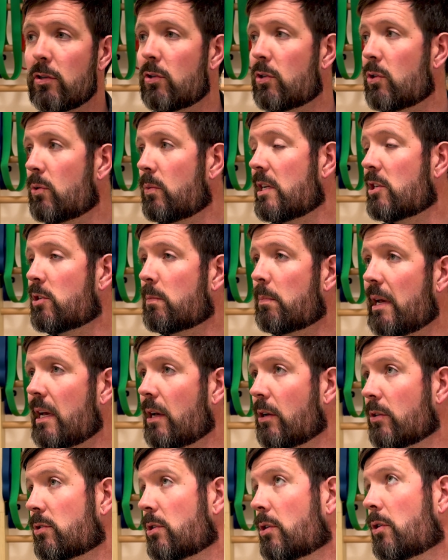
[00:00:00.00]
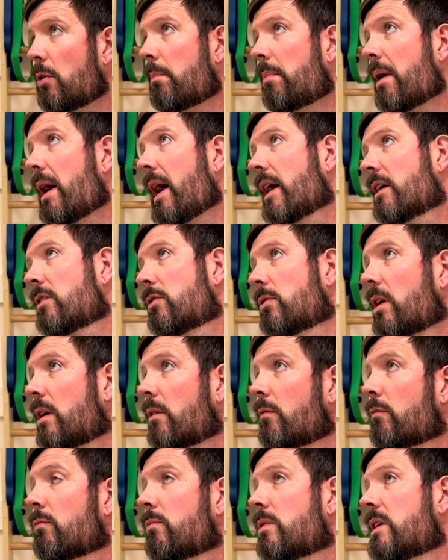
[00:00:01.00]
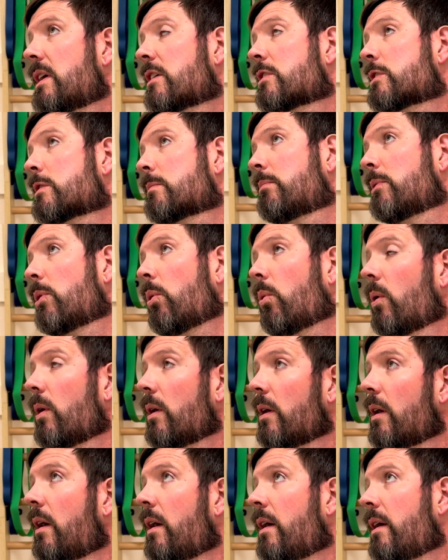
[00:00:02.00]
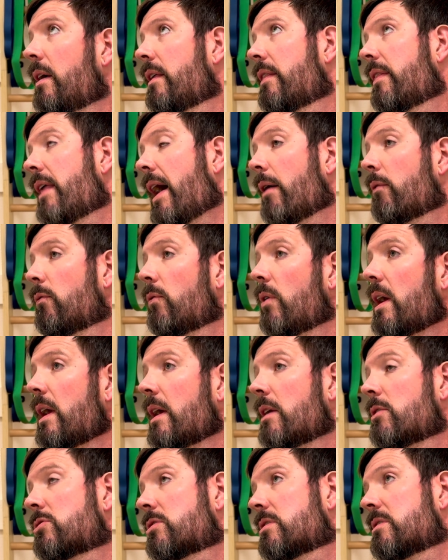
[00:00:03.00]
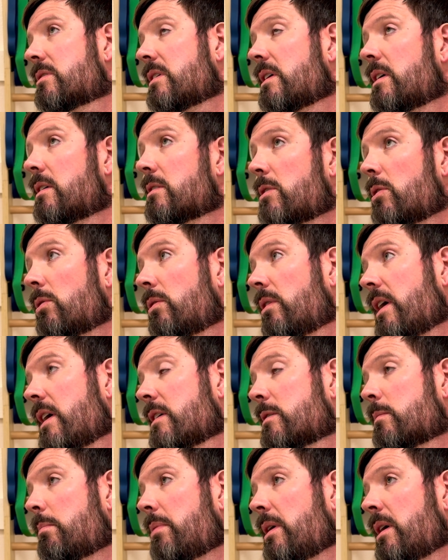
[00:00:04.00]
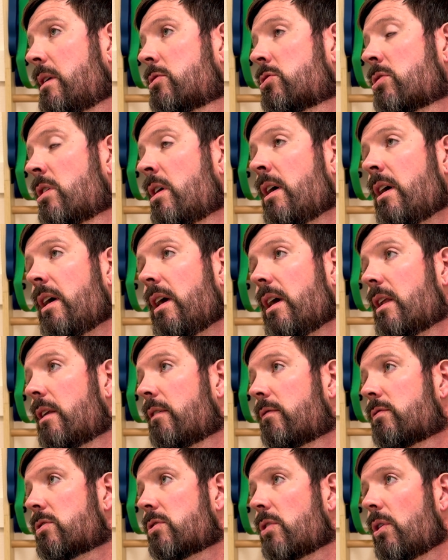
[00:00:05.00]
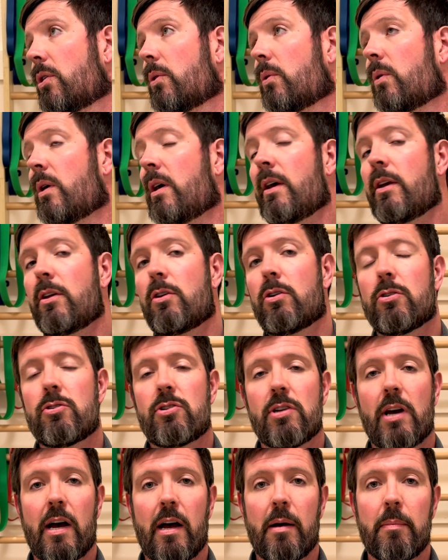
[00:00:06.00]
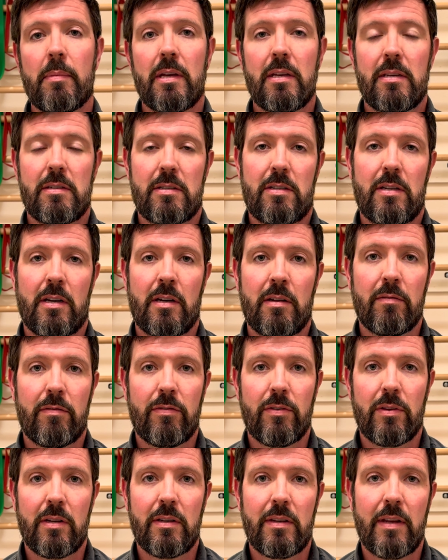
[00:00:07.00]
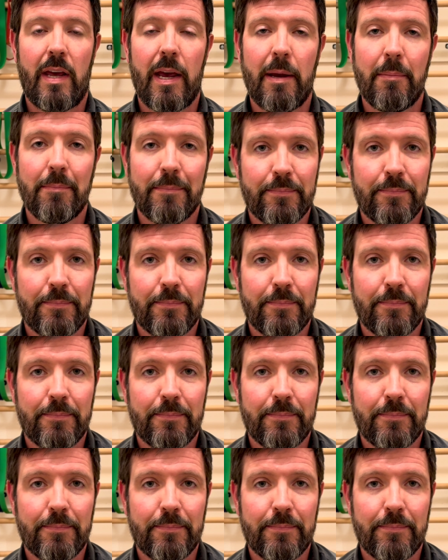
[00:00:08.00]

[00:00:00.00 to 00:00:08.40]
you do each PAILs, you go back and you kind of re-explore that range to see, is there less pinch? And if so, your job is done for the day.